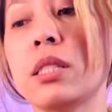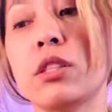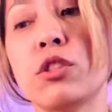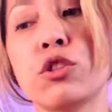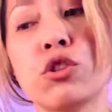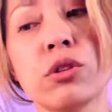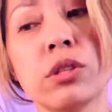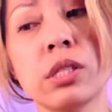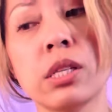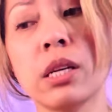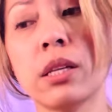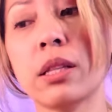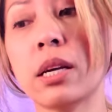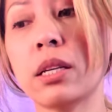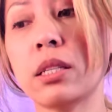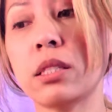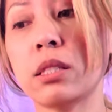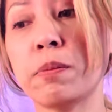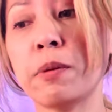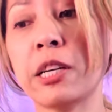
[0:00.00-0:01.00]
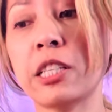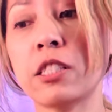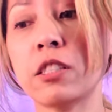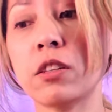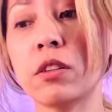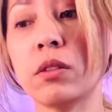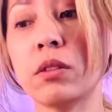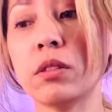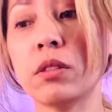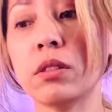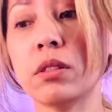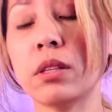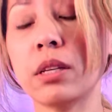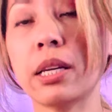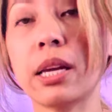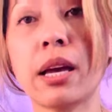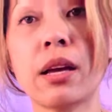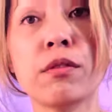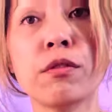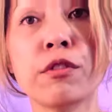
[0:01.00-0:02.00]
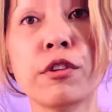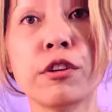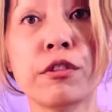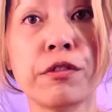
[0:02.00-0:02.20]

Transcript: interesting that it's Pentacles again for